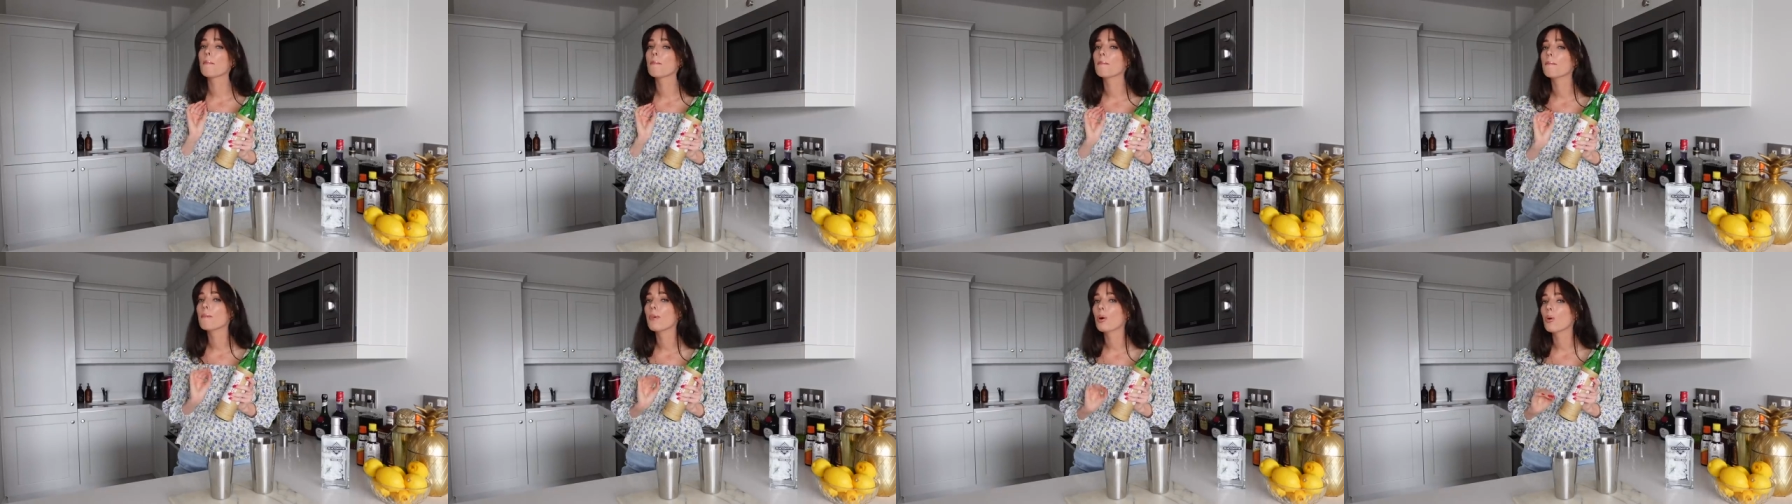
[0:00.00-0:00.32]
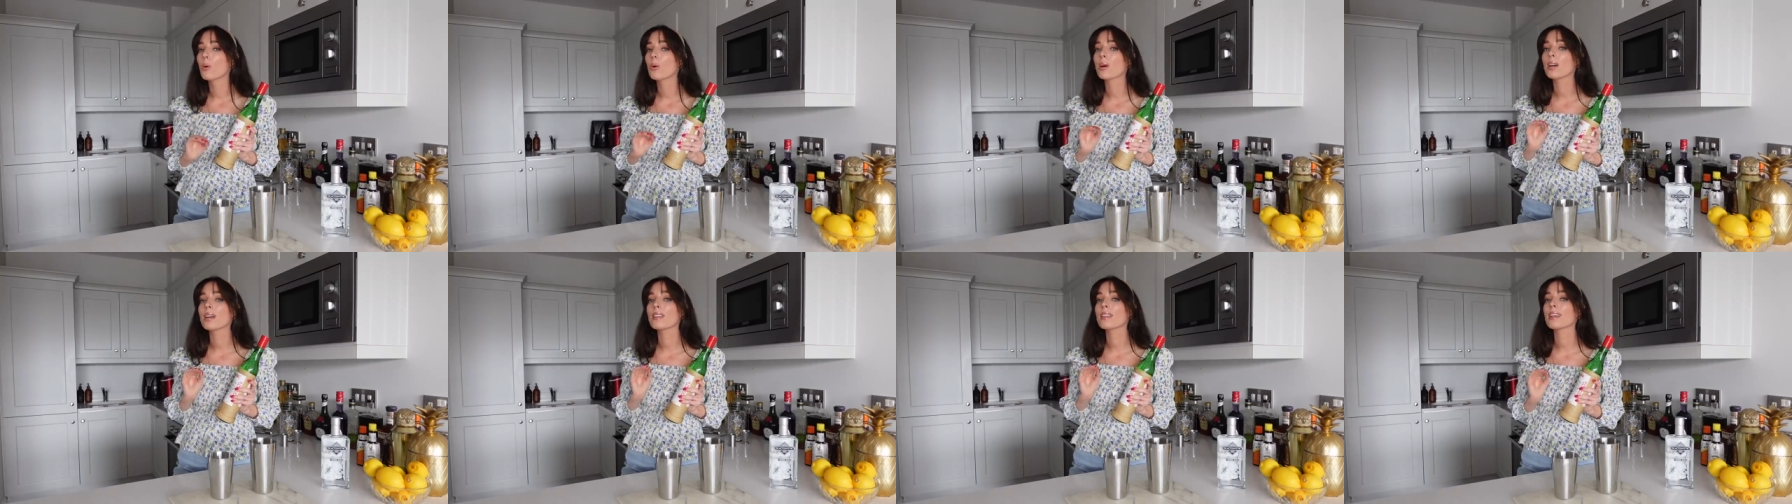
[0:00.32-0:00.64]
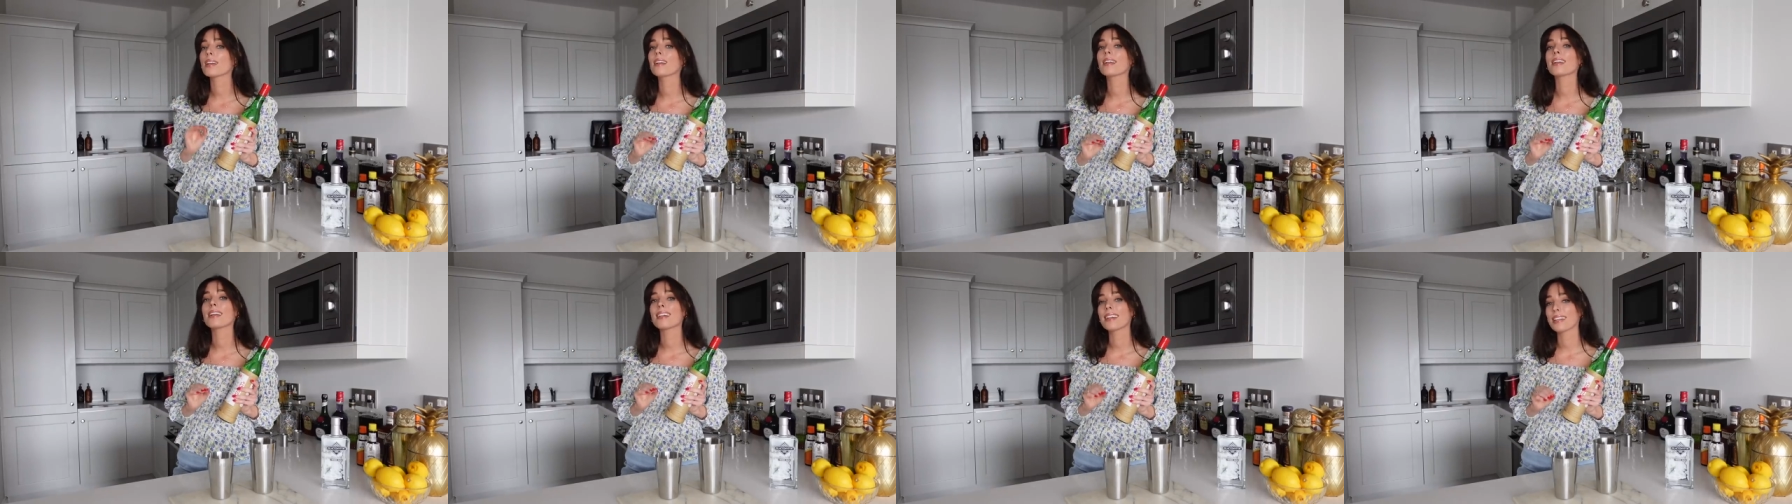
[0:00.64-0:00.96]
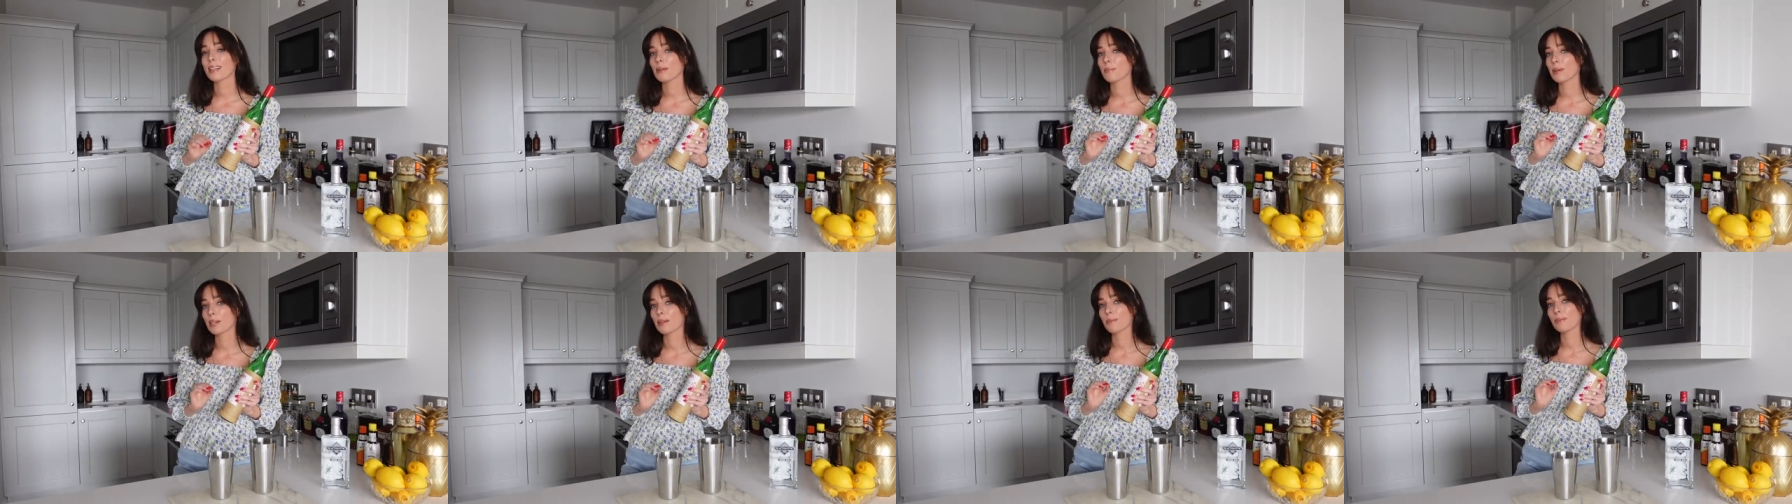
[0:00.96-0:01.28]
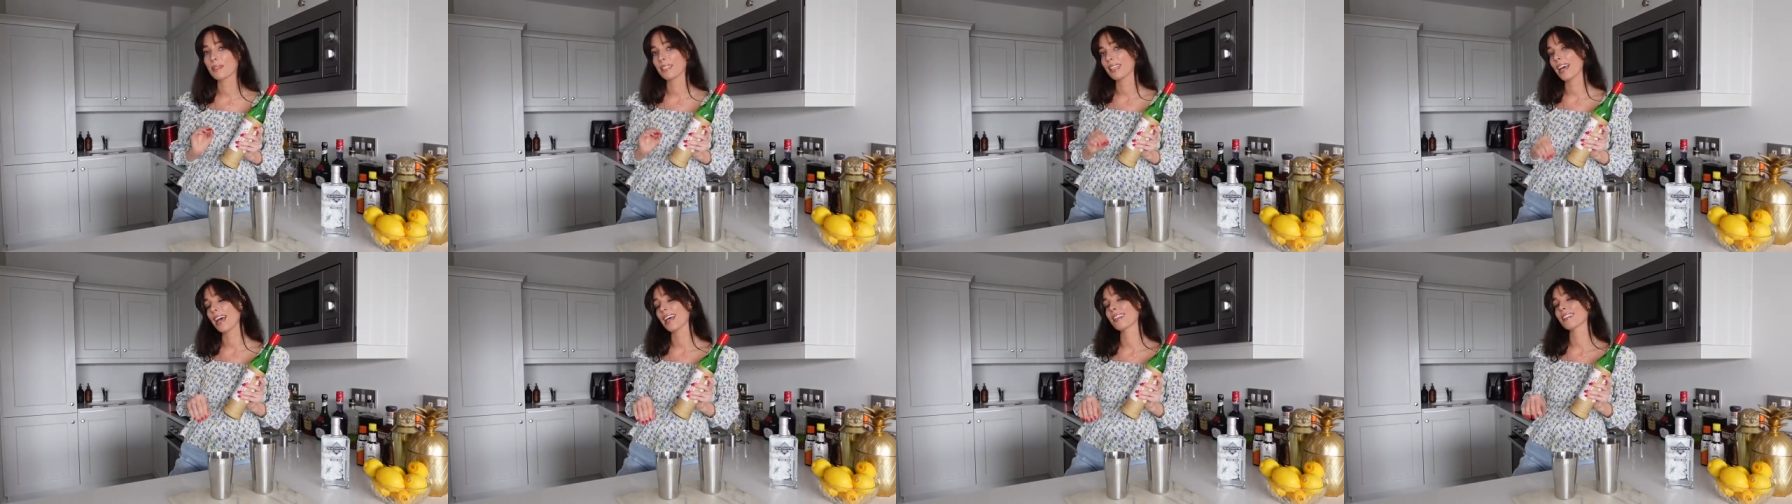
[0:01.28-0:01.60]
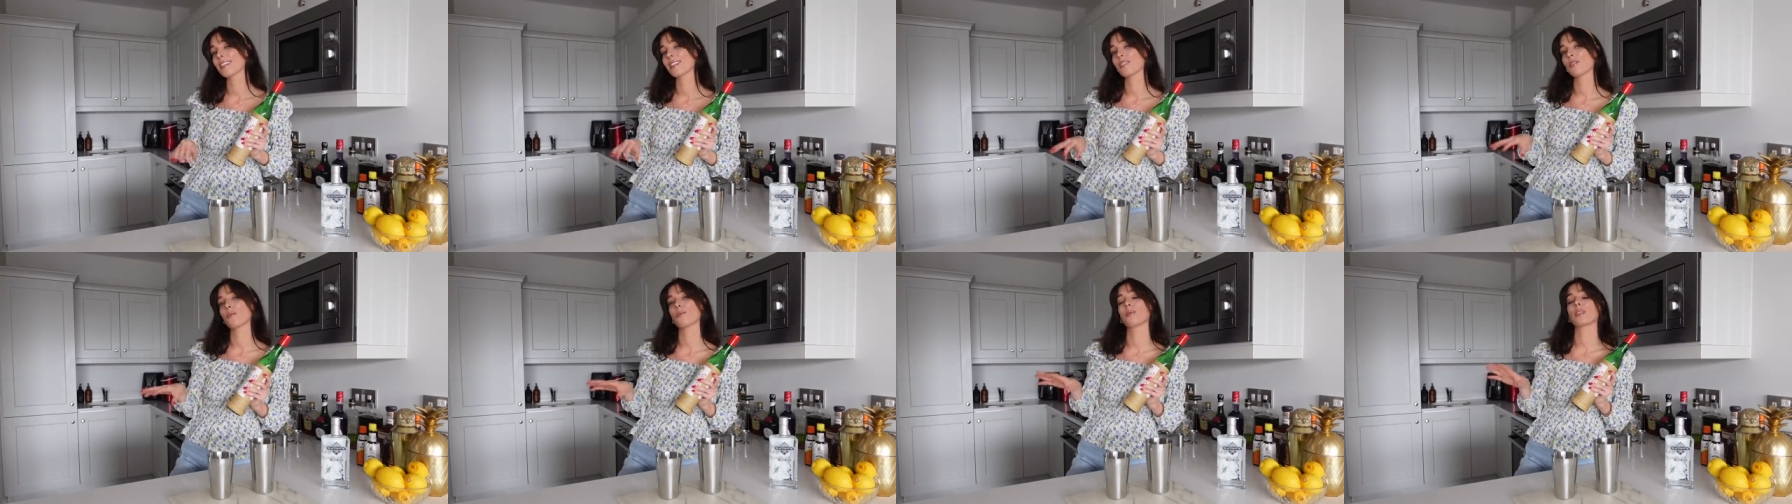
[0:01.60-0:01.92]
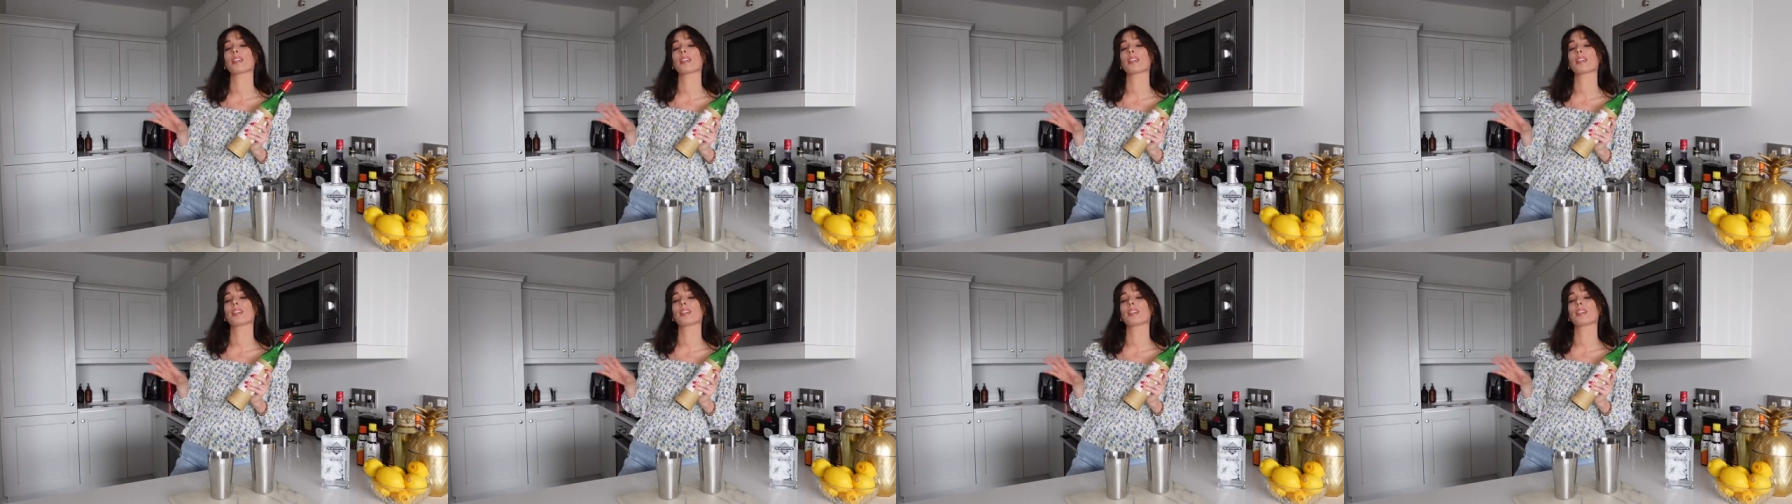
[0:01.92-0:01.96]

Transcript: more than a little bit obsessed